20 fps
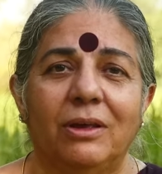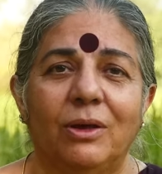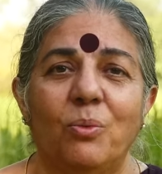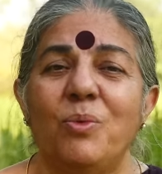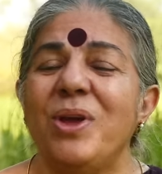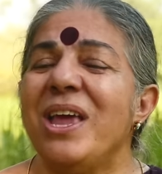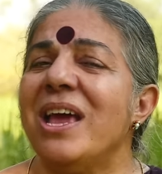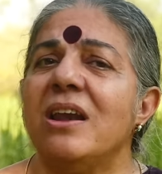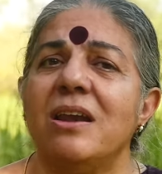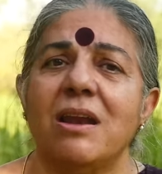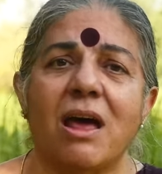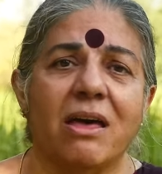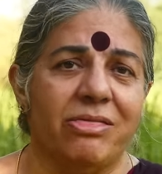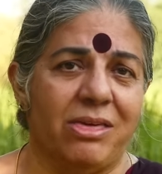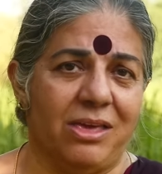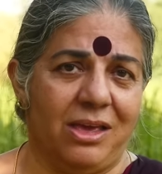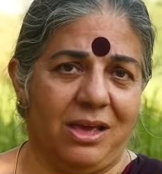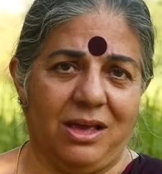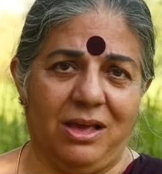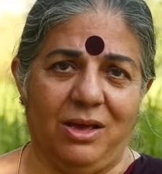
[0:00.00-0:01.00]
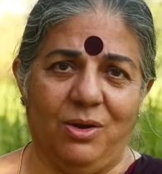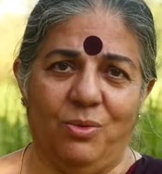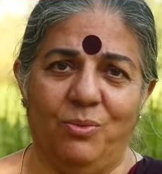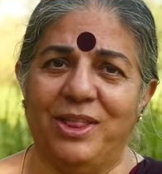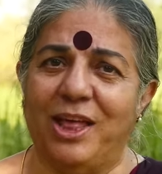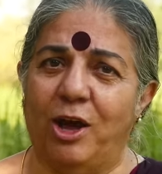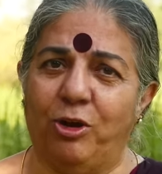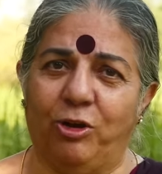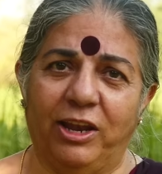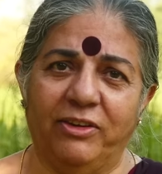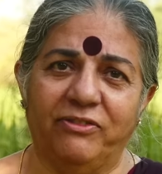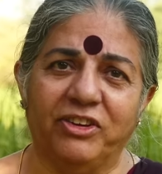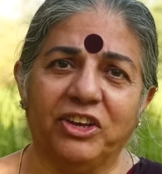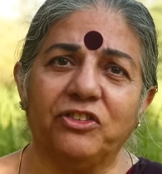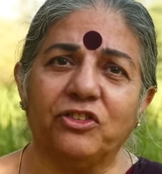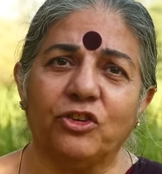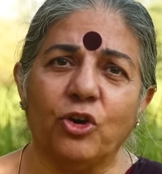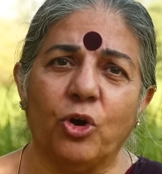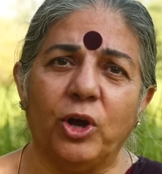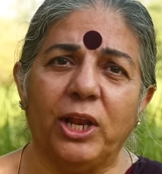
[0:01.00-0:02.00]
We are nothing without
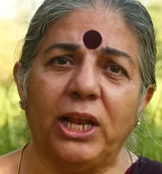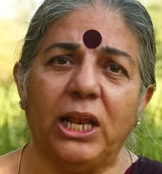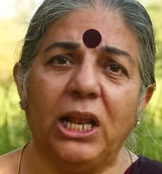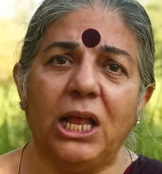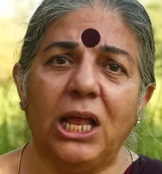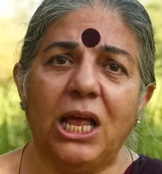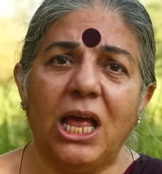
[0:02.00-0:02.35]
living soil.